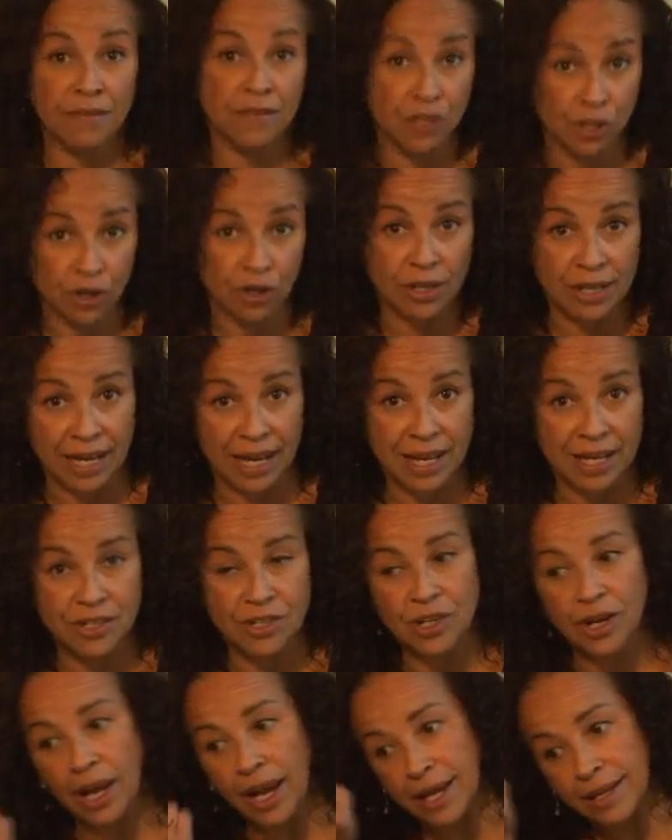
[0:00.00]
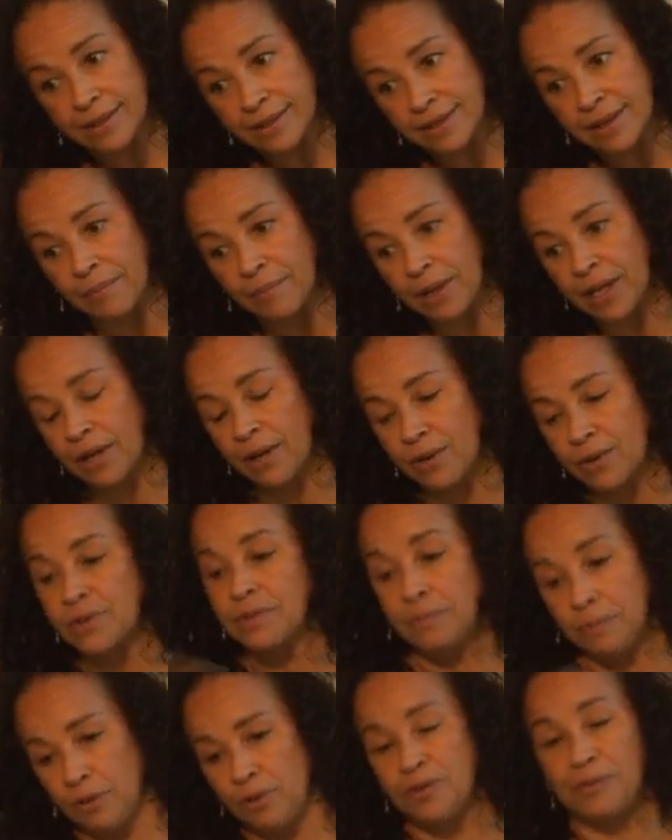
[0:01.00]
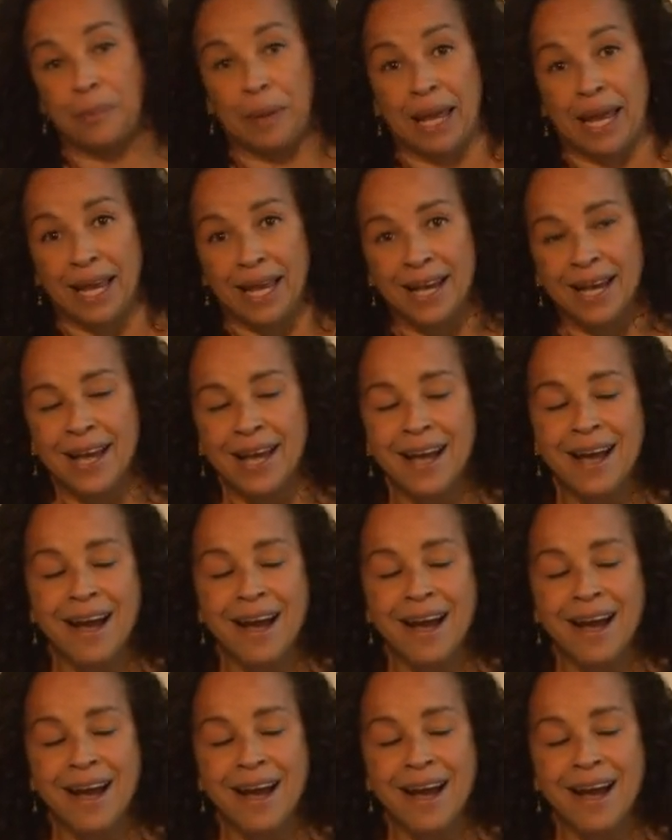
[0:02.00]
of a certain age and somebody who's me,